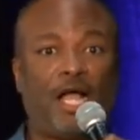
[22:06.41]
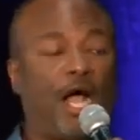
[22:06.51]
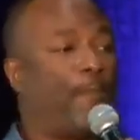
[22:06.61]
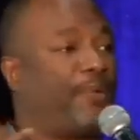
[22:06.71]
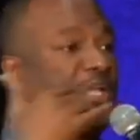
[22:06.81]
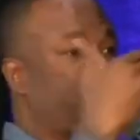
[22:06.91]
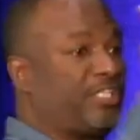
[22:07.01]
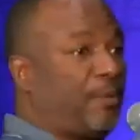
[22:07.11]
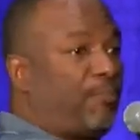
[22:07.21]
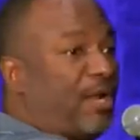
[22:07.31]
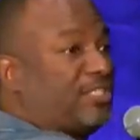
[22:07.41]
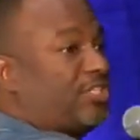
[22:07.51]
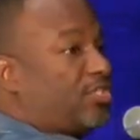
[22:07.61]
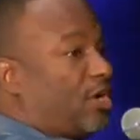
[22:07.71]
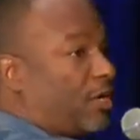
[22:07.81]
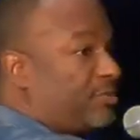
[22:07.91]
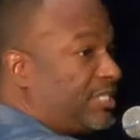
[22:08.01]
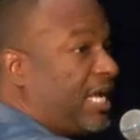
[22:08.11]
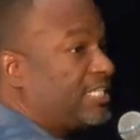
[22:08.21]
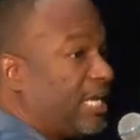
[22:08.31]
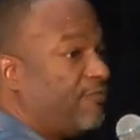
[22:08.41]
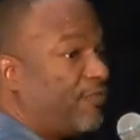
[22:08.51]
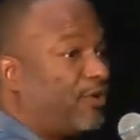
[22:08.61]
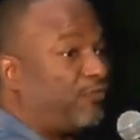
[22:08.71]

up against their present circumstance in verse